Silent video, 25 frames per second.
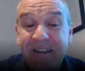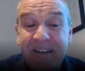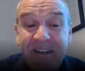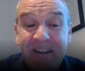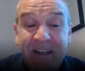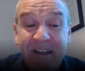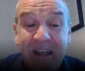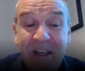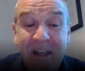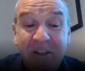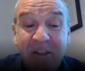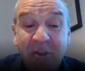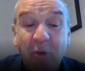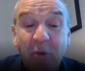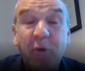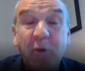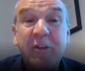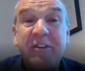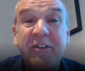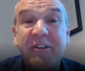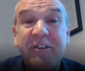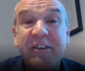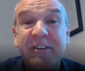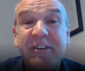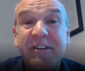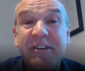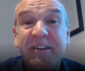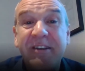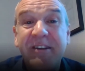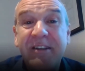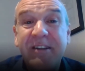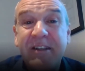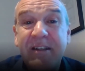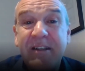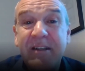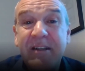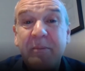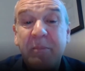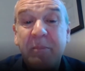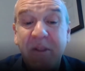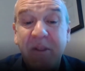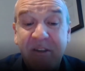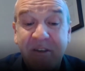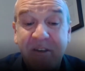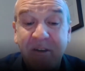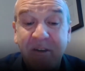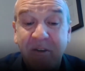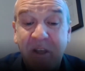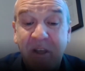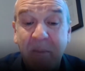exhausted, but
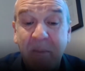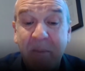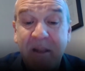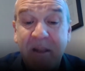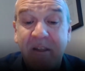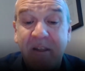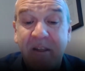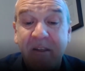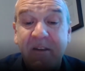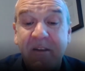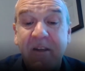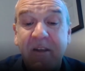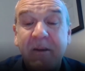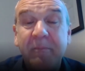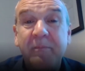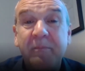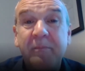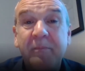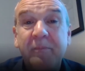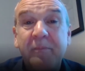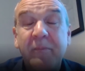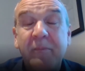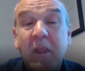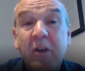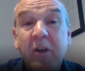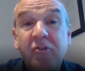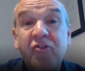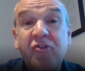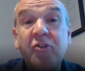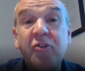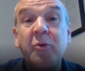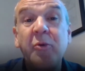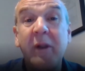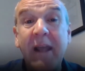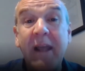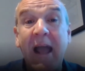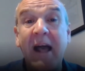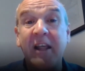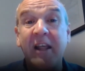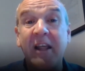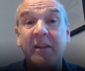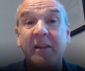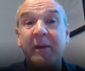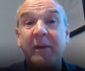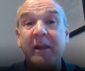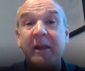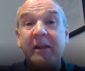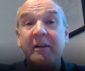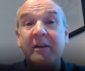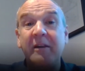still committed. Truly has
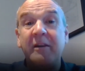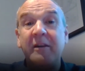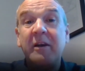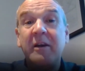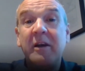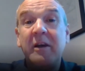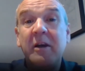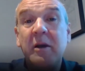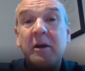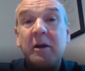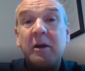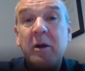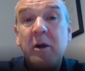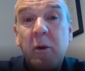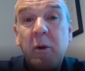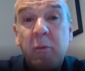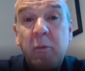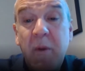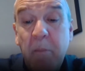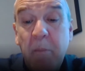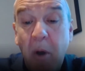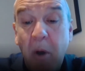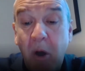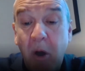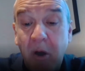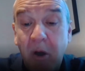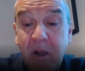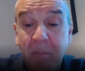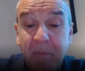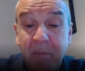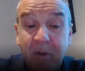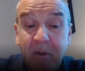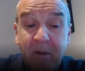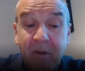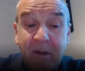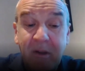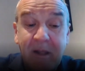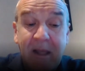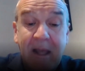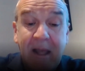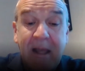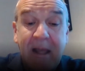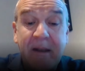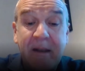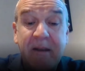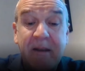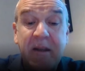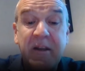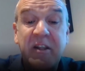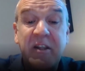been remarkable
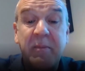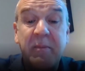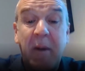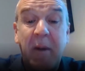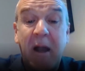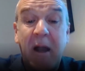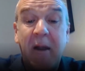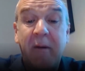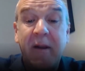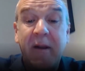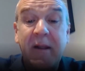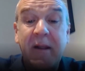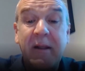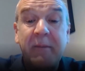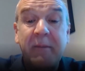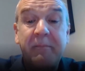and inspiring.